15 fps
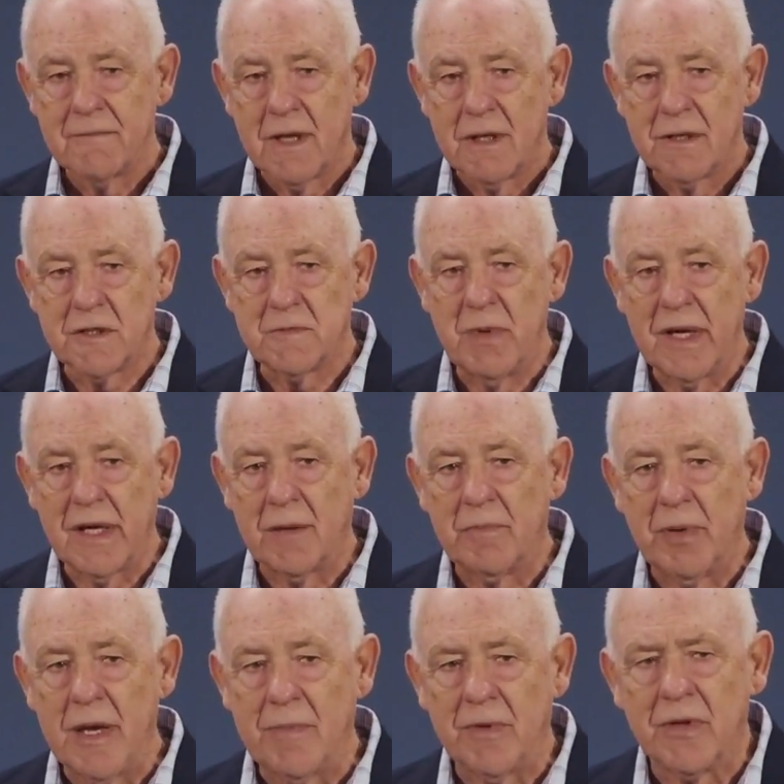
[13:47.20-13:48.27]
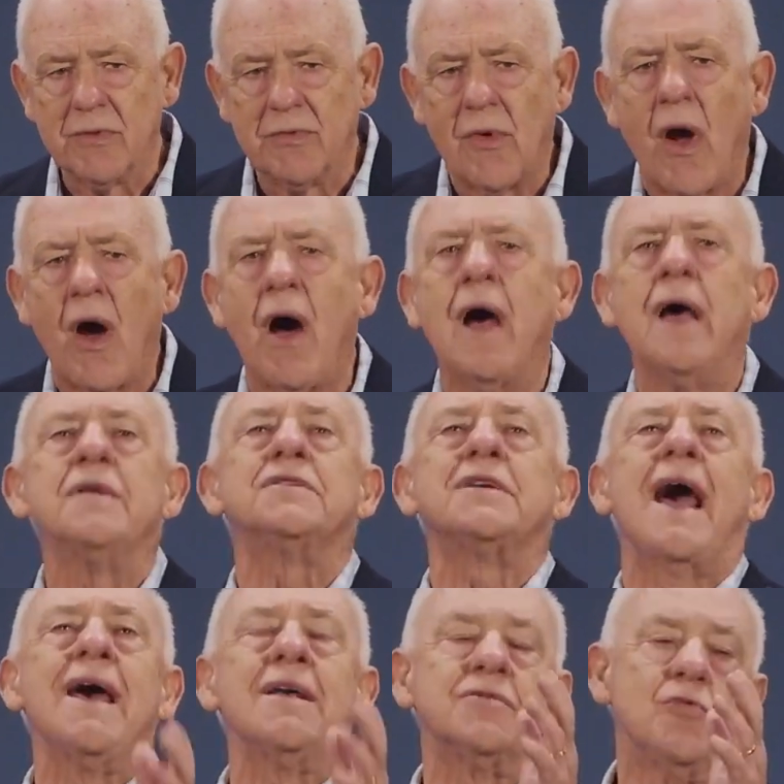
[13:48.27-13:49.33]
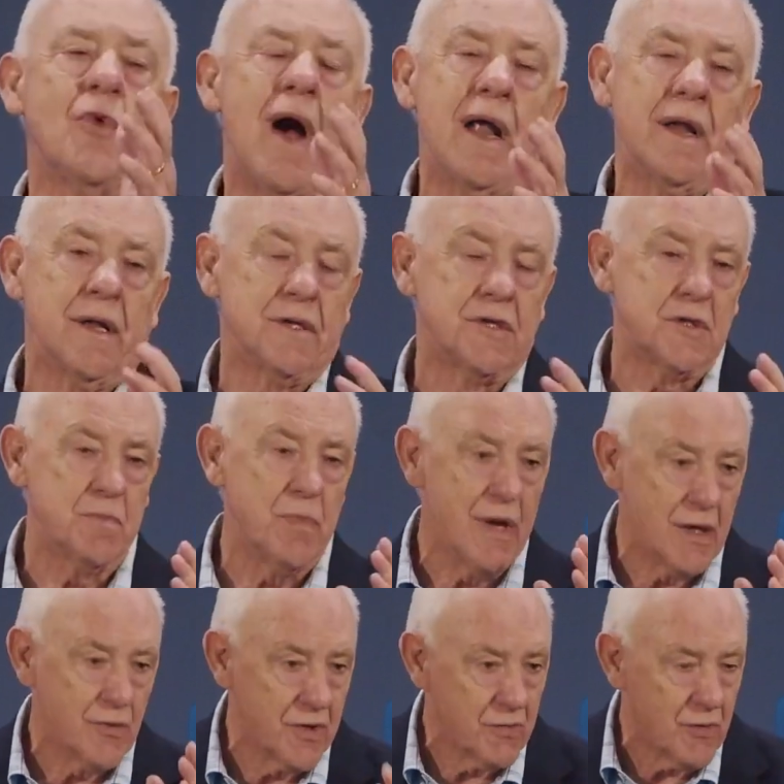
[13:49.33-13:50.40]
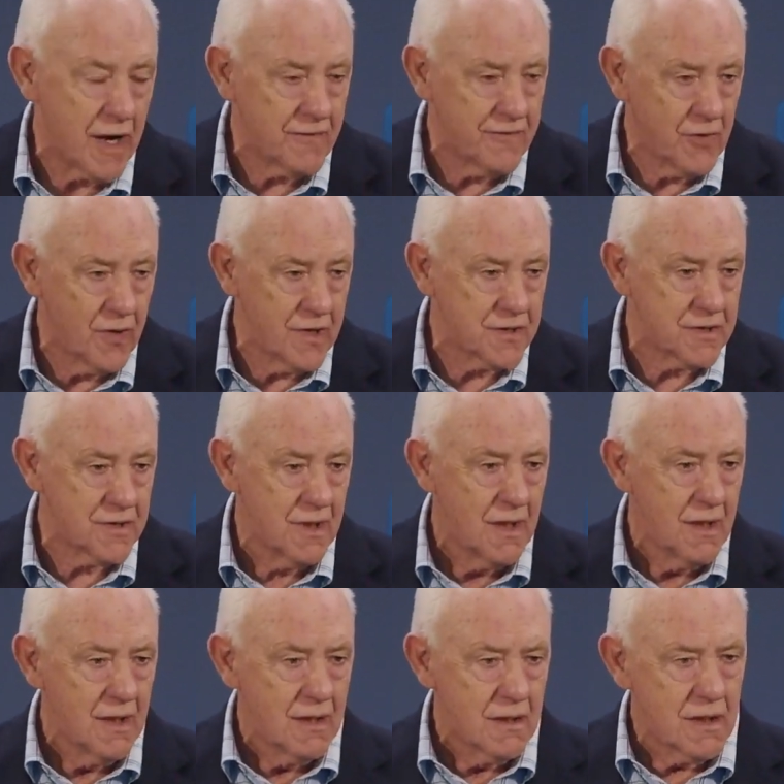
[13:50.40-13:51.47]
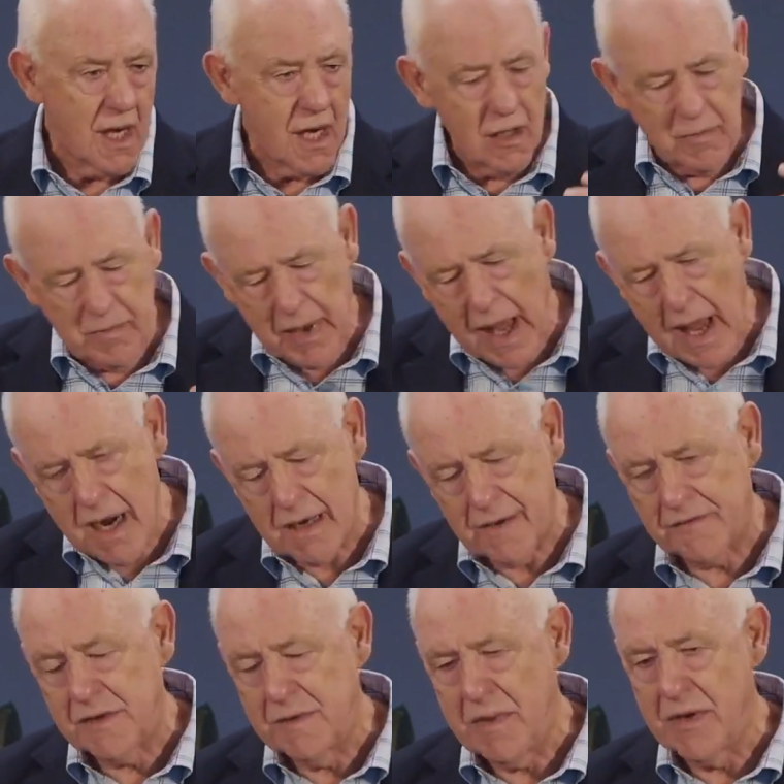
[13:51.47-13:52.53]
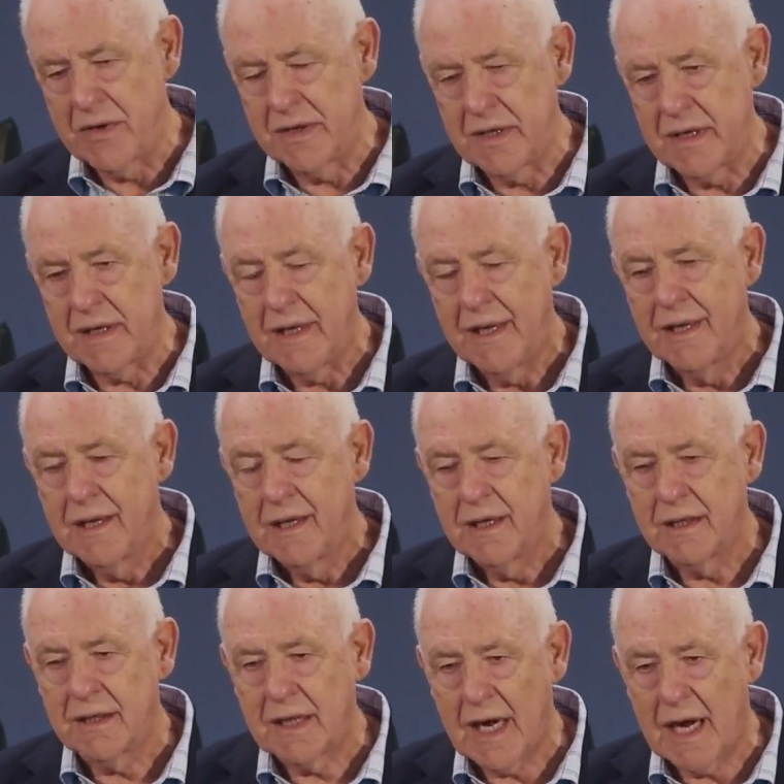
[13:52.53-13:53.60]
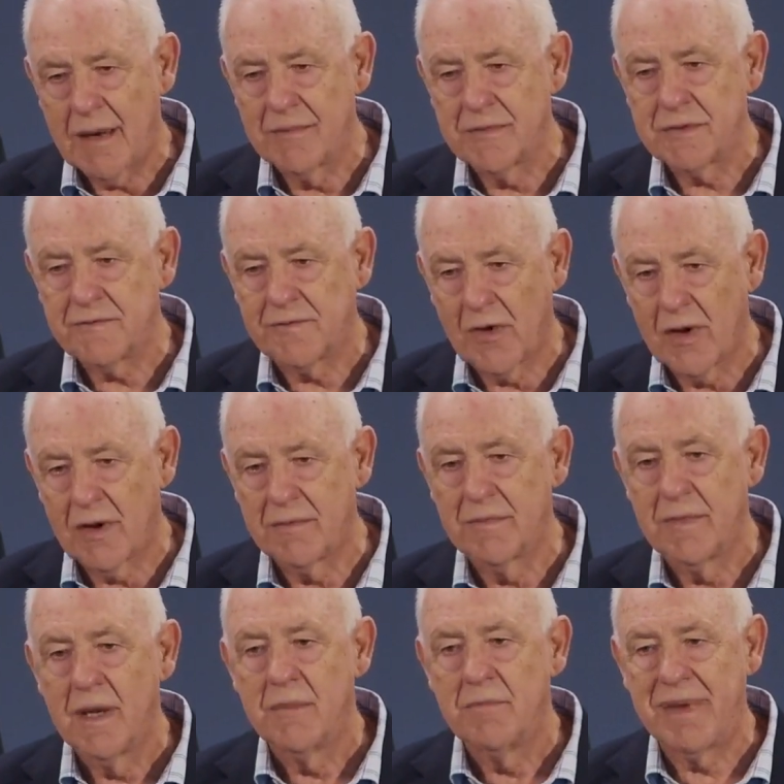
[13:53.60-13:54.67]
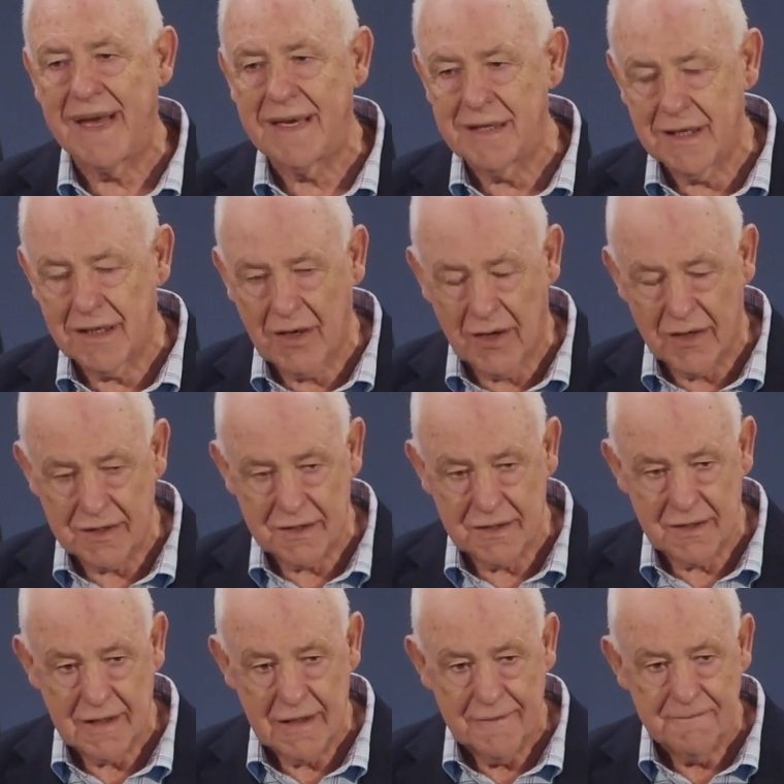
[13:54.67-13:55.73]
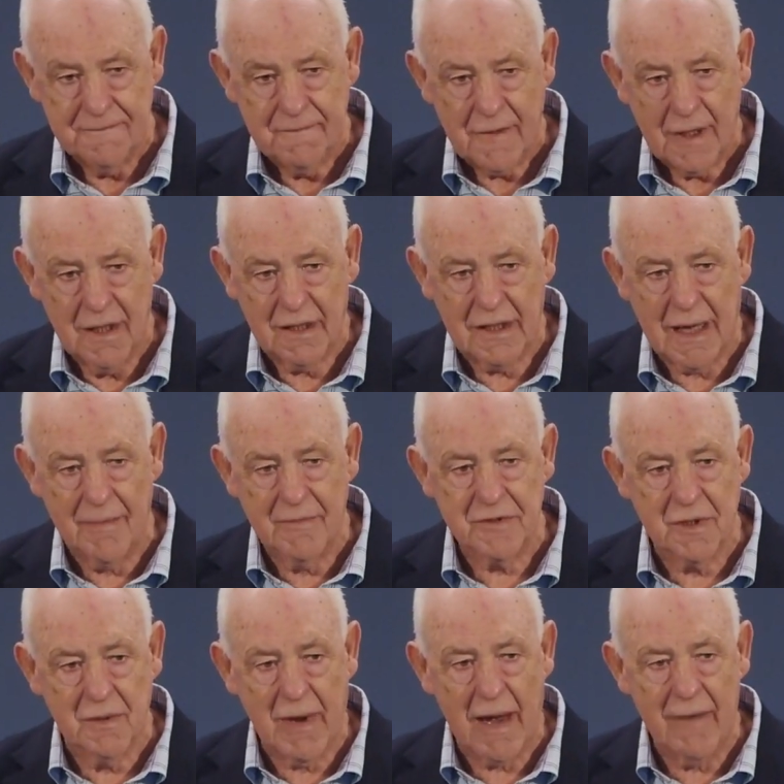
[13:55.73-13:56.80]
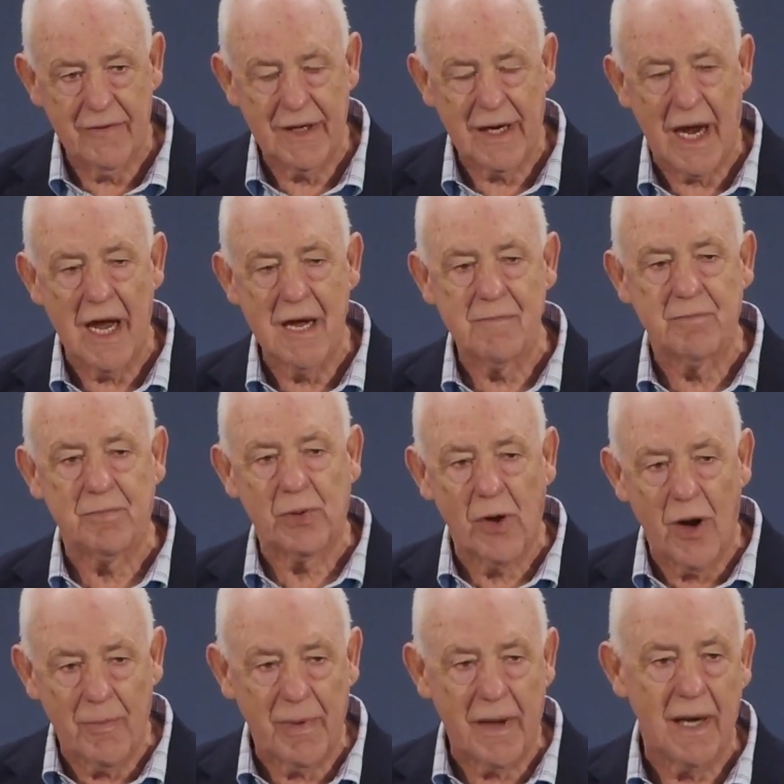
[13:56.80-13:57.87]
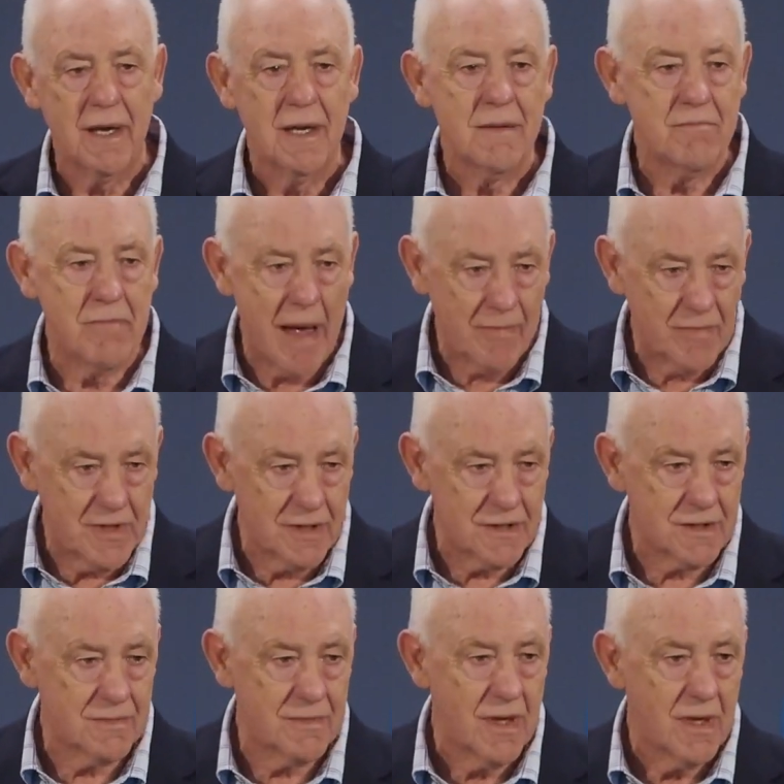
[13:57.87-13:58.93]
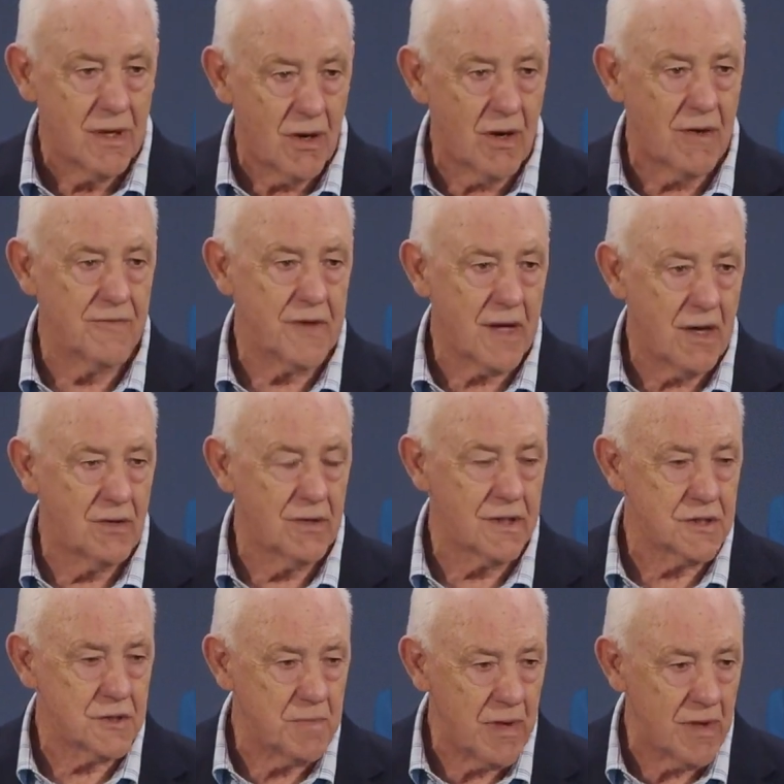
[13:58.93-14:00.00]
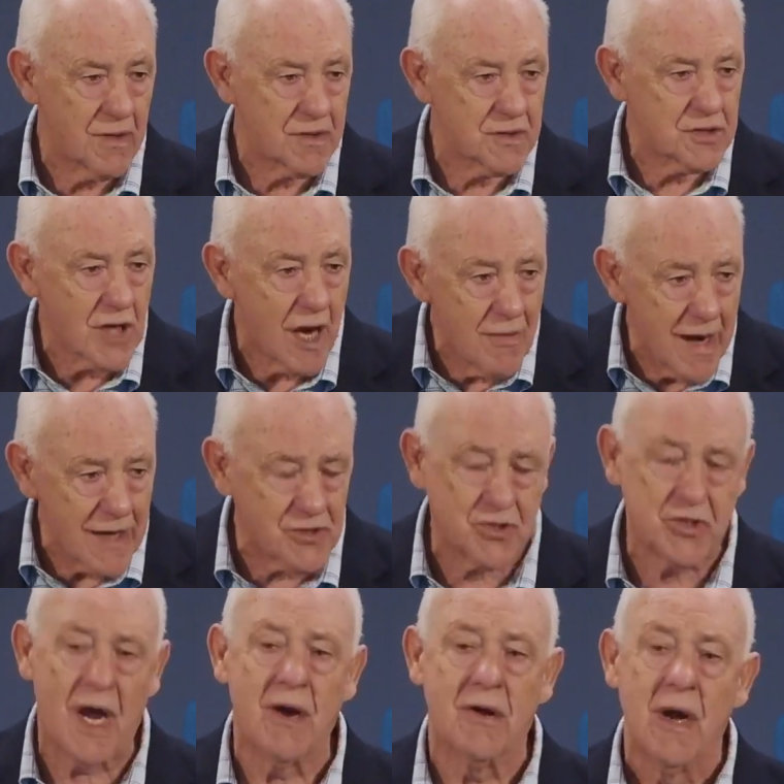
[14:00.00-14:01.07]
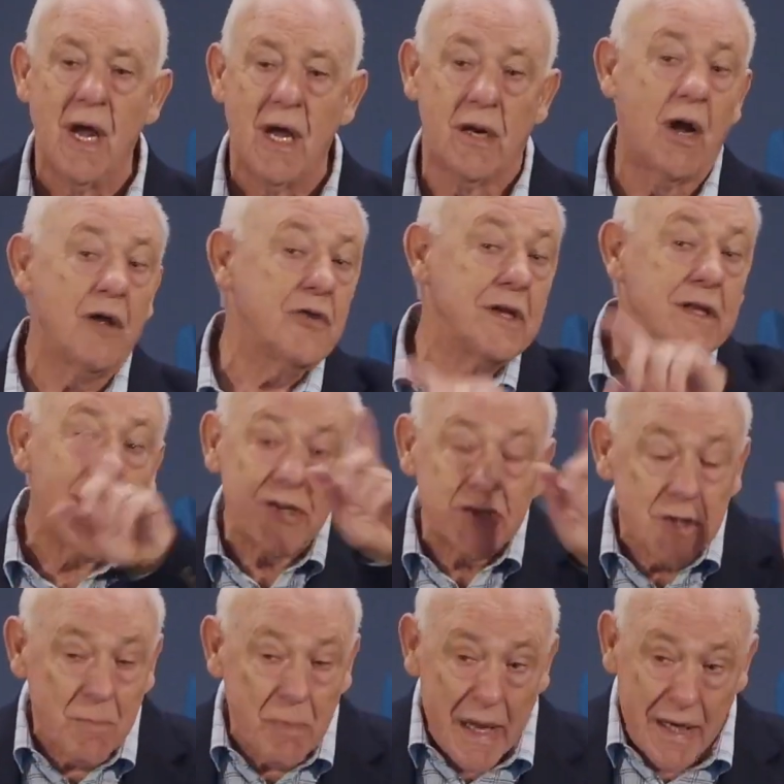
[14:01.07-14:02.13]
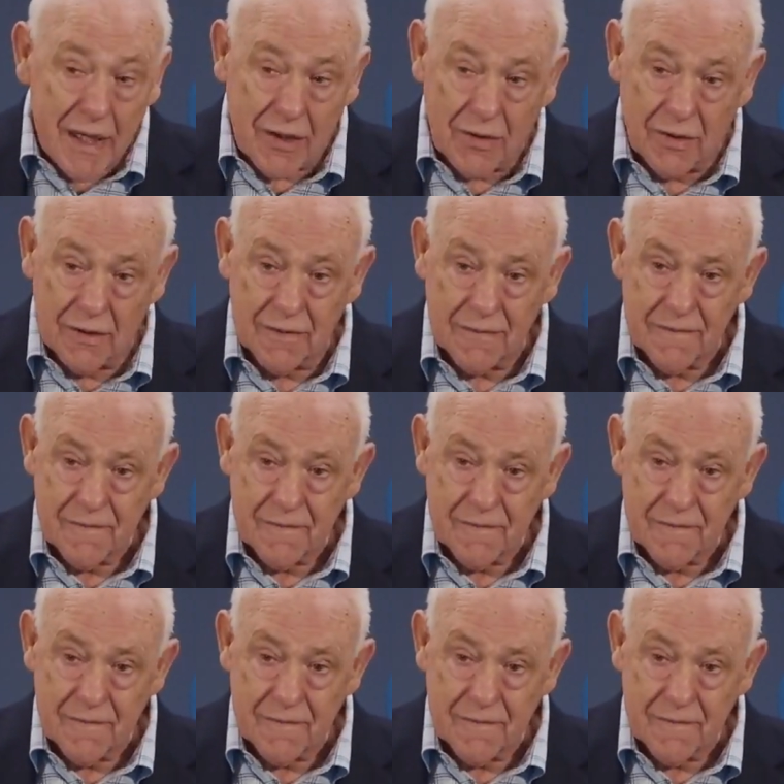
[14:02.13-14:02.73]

this being a people who rise as one and speak with one voice, the whole power of community, it comes from Pentecost. It comes from having a proper baptism of the Holy Spirit. So much so, and I think that's the pinnacle.